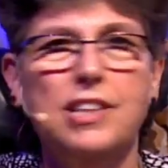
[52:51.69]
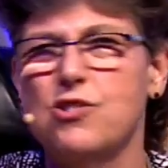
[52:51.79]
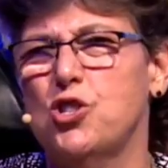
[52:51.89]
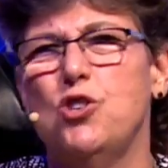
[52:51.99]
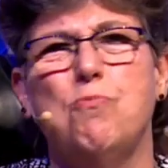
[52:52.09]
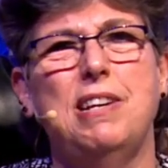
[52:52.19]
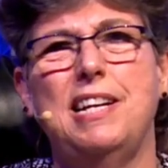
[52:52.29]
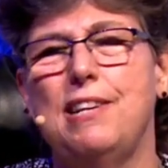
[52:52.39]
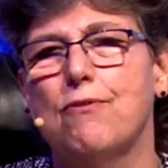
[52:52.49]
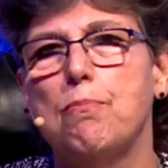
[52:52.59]
There's so many
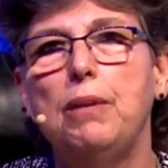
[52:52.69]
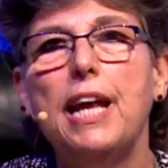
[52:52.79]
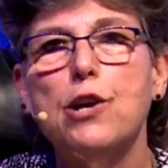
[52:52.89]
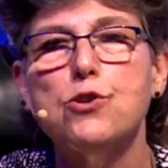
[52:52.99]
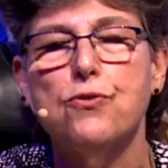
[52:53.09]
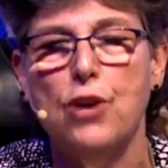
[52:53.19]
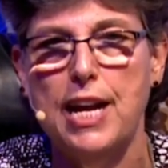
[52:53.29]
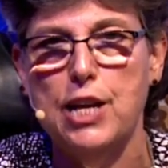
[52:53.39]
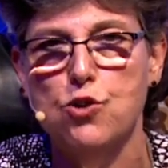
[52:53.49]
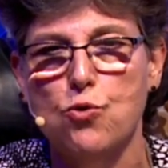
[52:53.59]
different players for
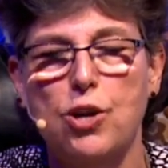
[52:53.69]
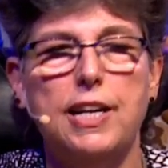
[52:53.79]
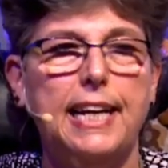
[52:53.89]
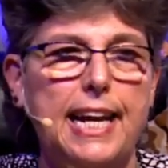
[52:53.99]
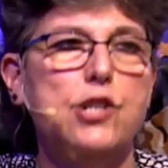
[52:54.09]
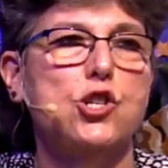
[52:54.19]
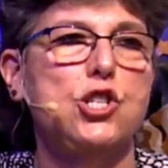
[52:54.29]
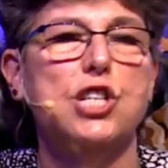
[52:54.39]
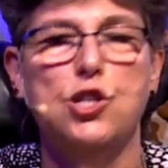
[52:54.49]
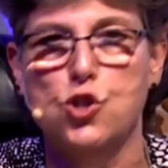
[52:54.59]
Android. Again,
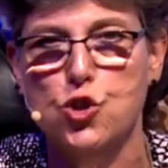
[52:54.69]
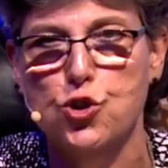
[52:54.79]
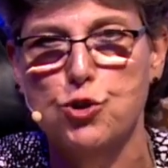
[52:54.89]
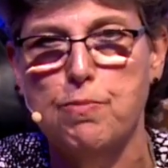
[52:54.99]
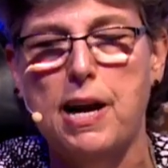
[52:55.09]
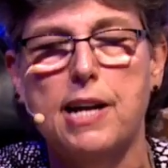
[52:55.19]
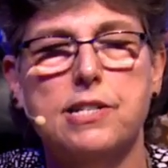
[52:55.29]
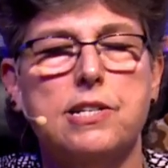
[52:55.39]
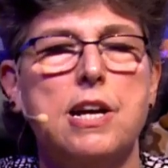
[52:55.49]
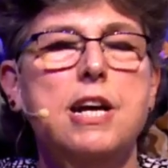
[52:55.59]
just in the search
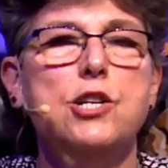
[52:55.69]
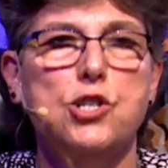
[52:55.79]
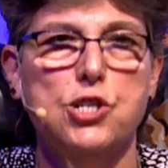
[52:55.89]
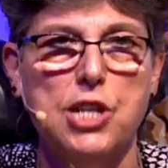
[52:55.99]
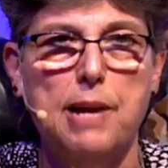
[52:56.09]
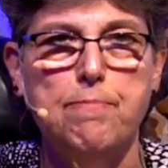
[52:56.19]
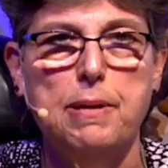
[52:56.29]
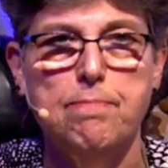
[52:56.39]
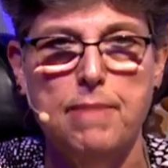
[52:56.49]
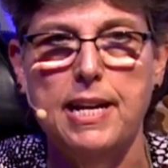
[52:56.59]
box, just type
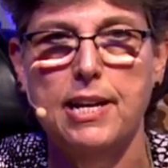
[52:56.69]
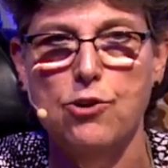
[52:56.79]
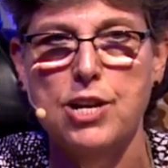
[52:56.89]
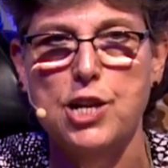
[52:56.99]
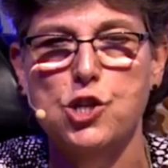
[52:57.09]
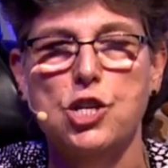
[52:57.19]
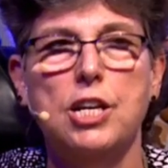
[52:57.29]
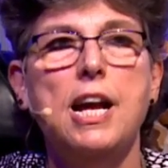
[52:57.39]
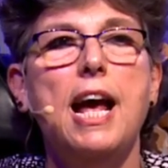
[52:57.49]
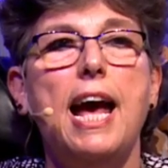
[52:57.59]
in Medicare Nation
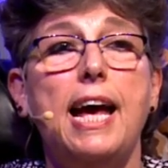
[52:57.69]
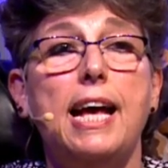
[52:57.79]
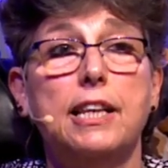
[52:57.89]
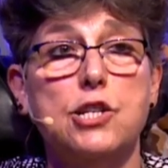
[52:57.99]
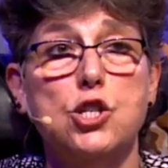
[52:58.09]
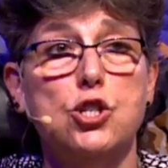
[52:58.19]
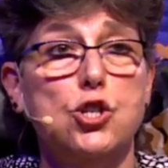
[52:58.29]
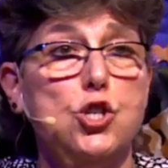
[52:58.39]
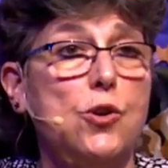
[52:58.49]
and listen to the show.